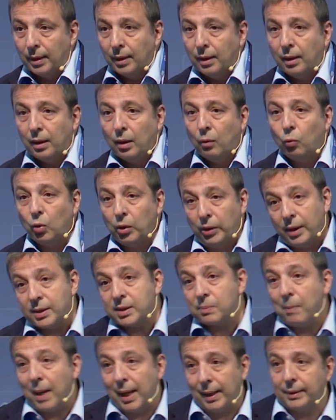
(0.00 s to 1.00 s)
What is
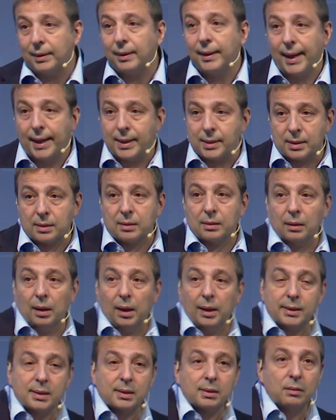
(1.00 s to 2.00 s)
bulk gas?
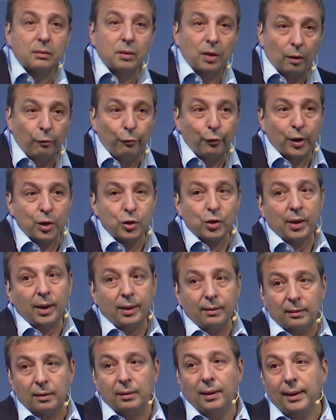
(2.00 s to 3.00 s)
It's the
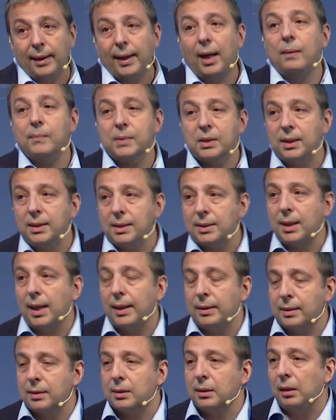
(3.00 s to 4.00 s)
refrigerant that comes inside
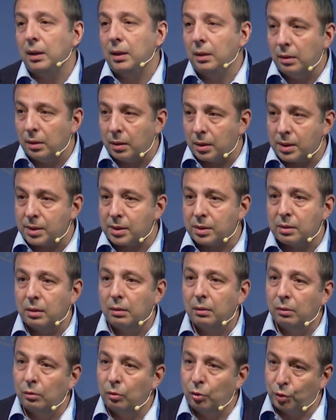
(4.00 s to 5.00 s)
cylinders,
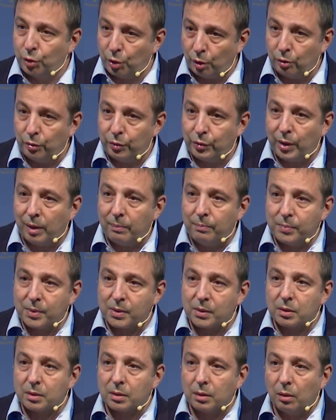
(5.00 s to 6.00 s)
ton
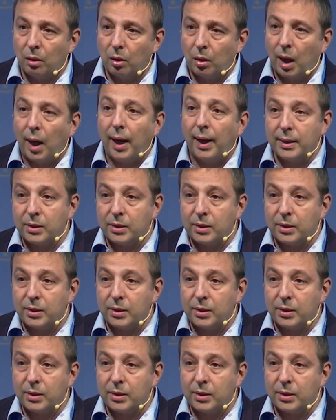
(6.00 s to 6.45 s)
drums, ISO